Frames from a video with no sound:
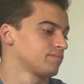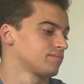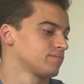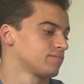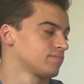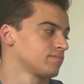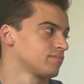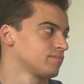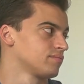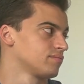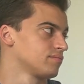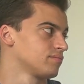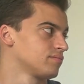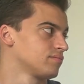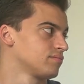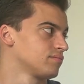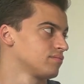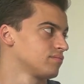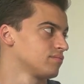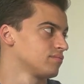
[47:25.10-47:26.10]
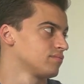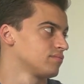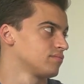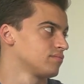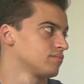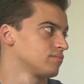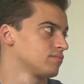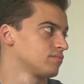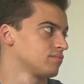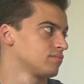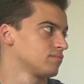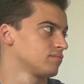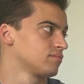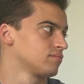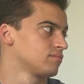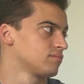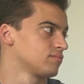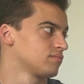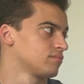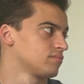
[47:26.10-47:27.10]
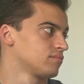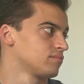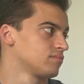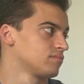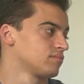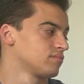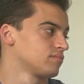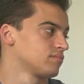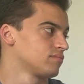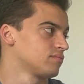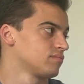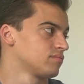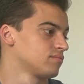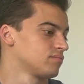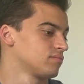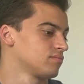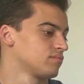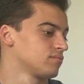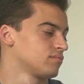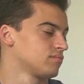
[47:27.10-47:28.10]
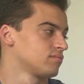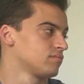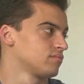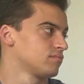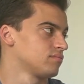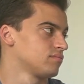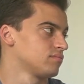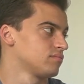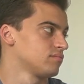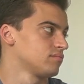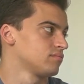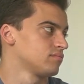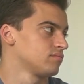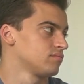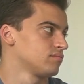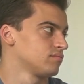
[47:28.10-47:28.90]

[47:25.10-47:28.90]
This person isn't speaking.